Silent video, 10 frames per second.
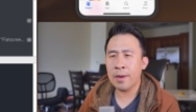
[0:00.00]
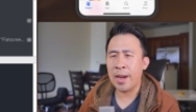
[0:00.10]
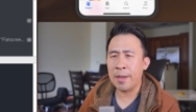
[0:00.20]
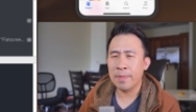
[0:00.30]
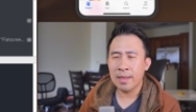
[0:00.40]

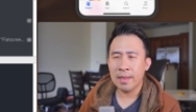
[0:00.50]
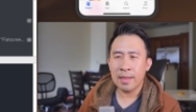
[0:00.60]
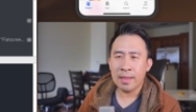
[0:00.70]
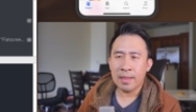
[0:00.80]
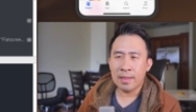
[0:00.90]
All right.
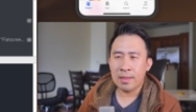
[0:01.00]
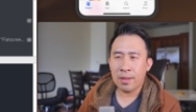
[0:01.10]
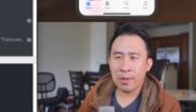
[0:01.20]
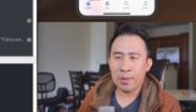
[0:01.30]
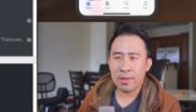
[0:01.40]

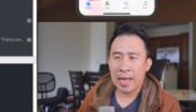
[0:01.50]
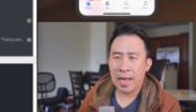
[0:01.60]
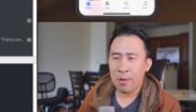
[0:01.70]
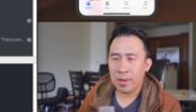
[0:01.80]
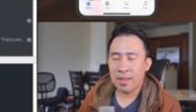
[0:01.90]
So
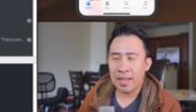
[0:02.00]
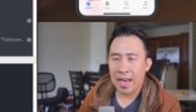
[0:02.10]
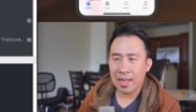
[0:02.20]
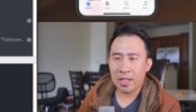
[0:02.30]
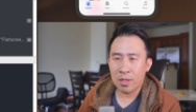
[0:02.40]
now with
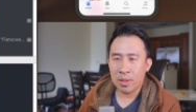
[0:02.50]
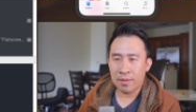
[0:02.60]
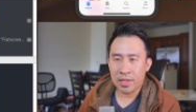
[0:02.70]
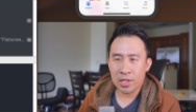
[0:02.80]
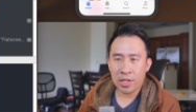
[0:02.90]
that little bit
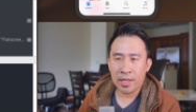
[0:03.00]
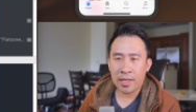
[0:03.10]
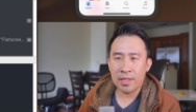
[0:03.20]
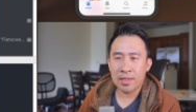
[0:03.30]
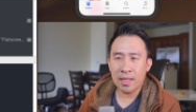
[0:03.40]
of a change,